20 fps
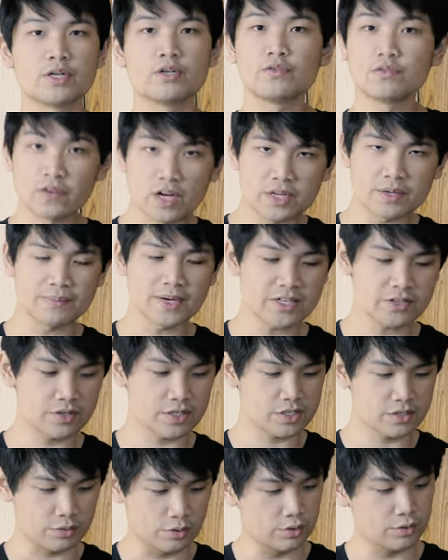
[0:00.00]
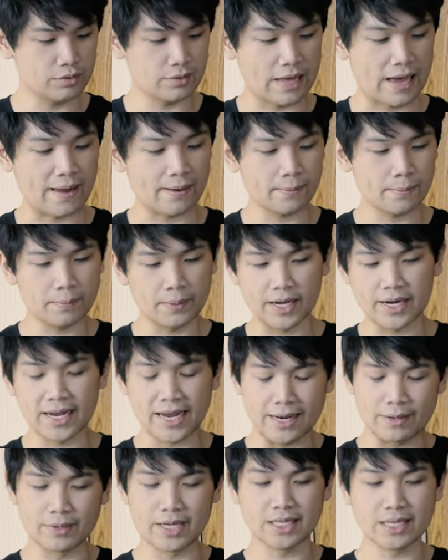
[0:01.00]
want to do volumetrics, you can do that. But
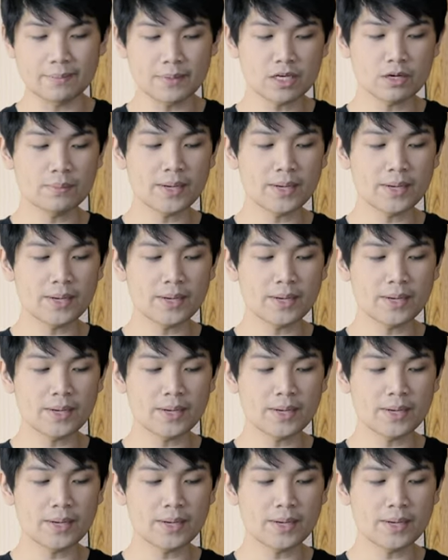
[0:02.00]
anyway, let me